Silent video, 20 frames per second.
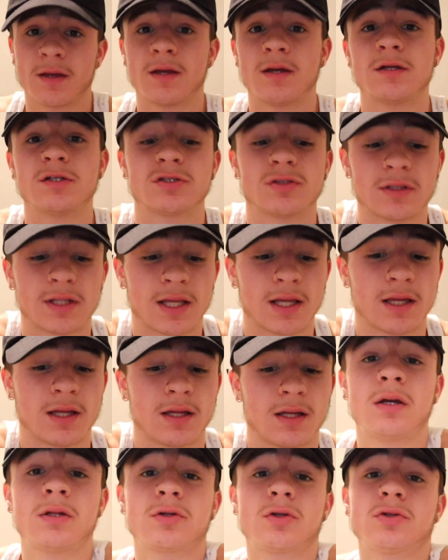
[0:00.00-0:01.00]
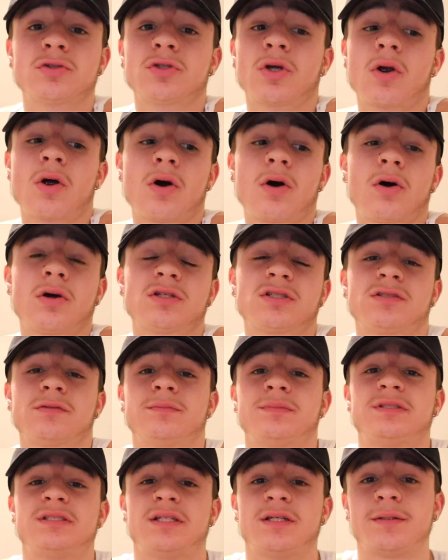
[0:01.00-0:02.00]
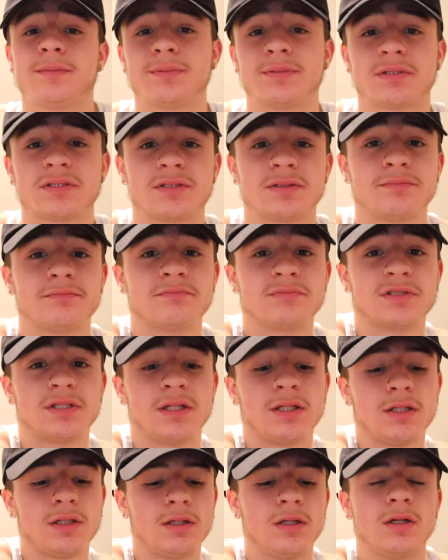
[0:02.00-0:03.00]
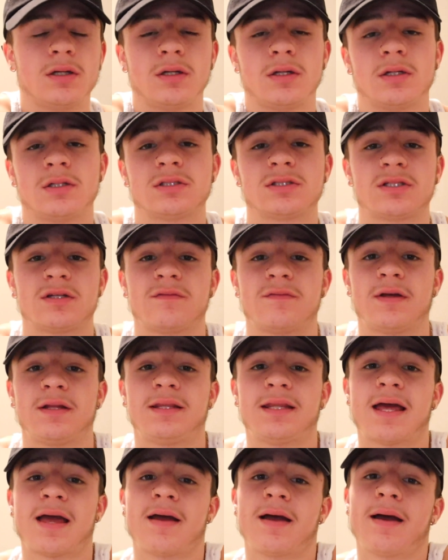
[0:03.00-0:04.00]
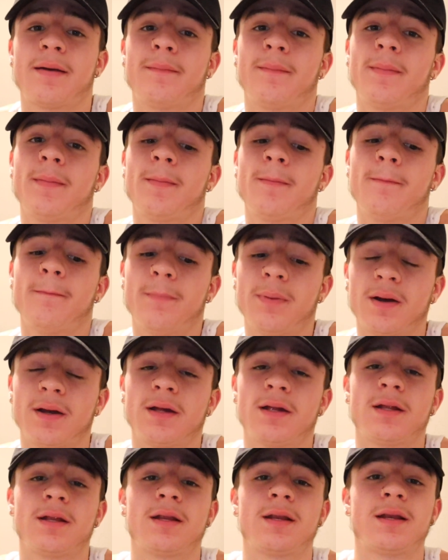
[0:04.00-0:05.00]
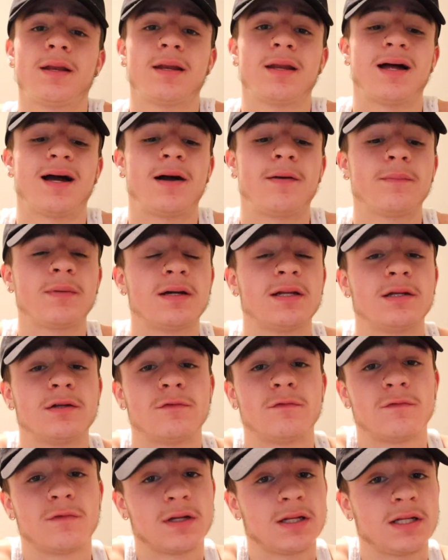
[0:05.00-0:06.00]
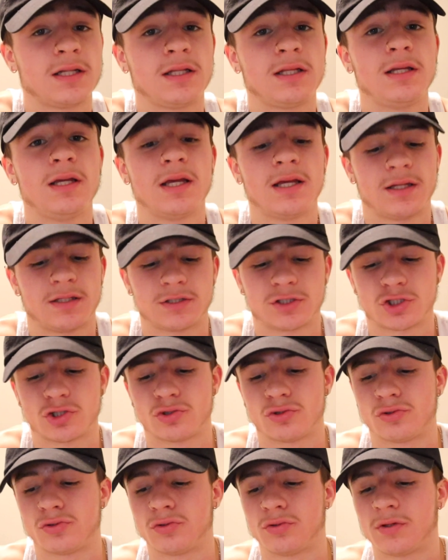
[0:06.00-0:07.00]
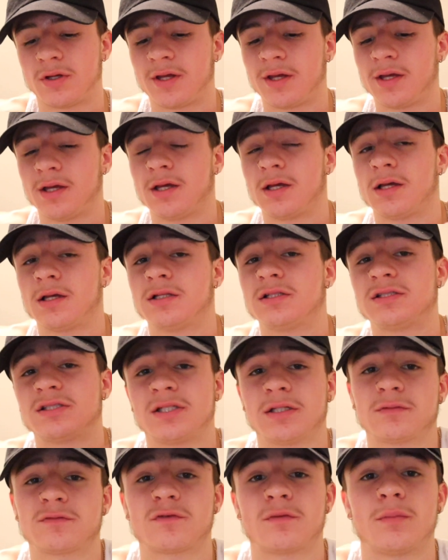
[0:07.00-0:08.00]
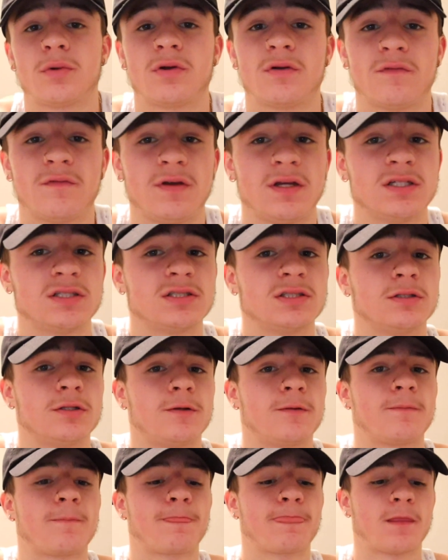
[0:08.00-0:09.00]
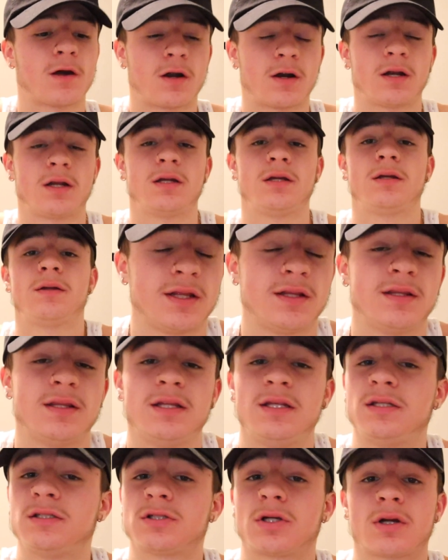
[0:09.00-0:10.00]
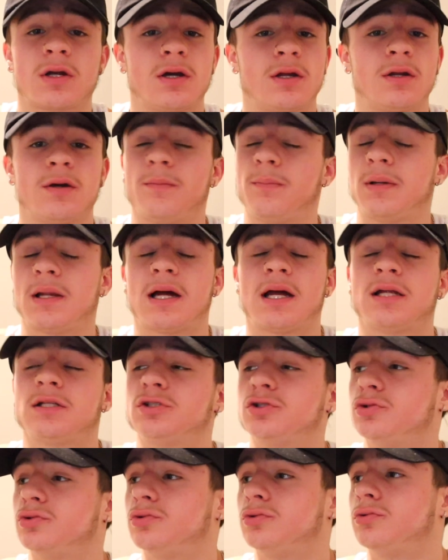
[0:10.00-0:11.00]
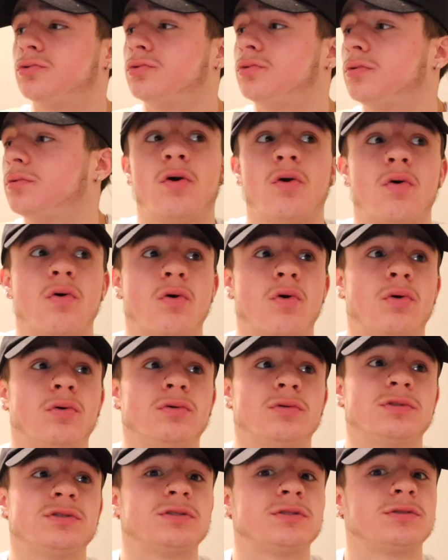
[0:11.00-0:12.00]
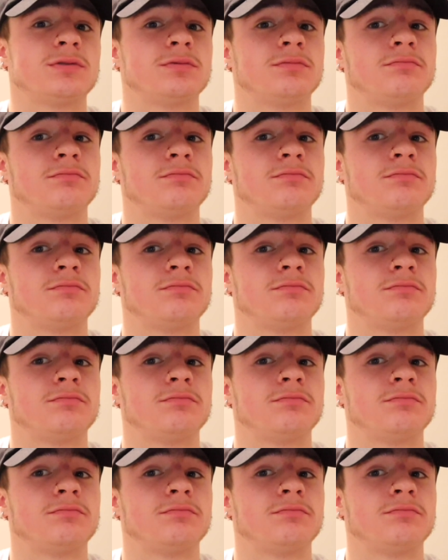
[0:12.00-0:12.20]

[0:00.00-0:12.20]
So yeah, those are all some tips to eat good and stuff like that. But I'm gonna really get into tips for motivation, alright? And these are gonna apply to goals,